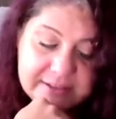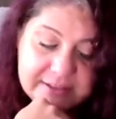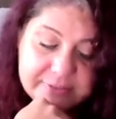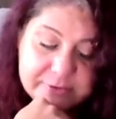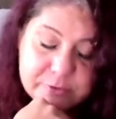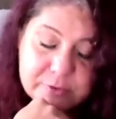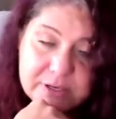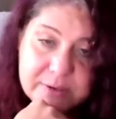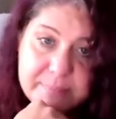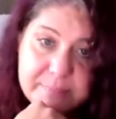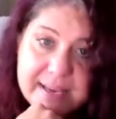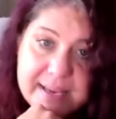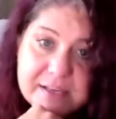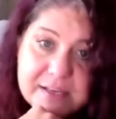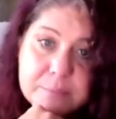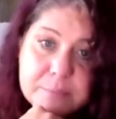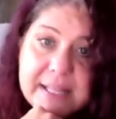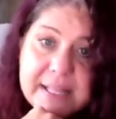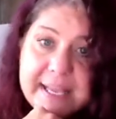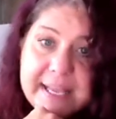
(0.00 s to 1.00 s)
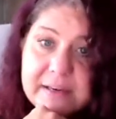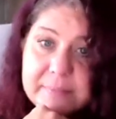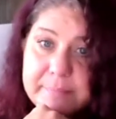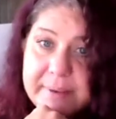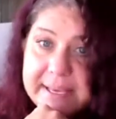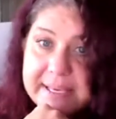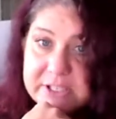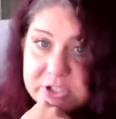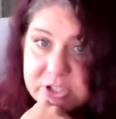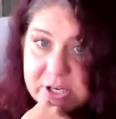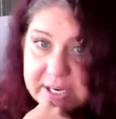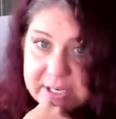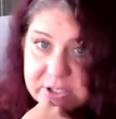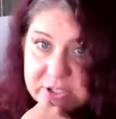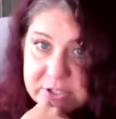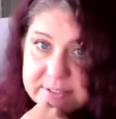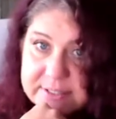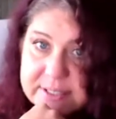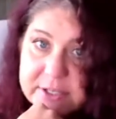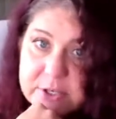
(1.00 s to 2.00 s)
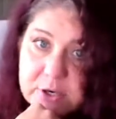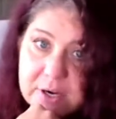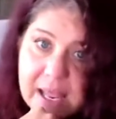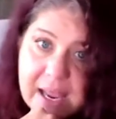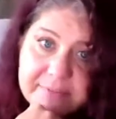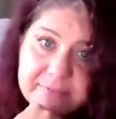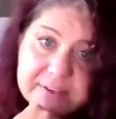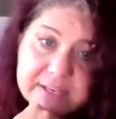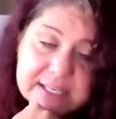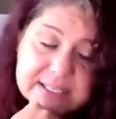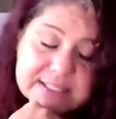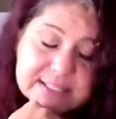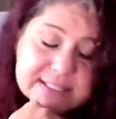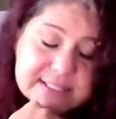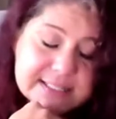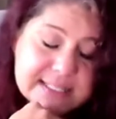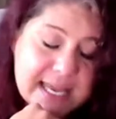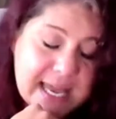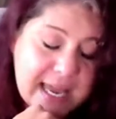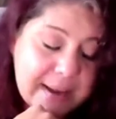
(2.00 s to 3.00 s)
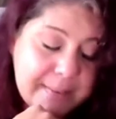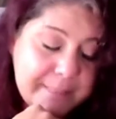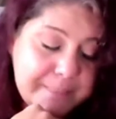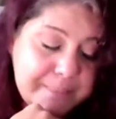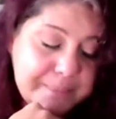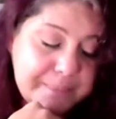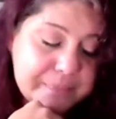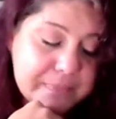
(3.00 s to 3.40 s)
And 3, making a plan and making changes in your life because it's time.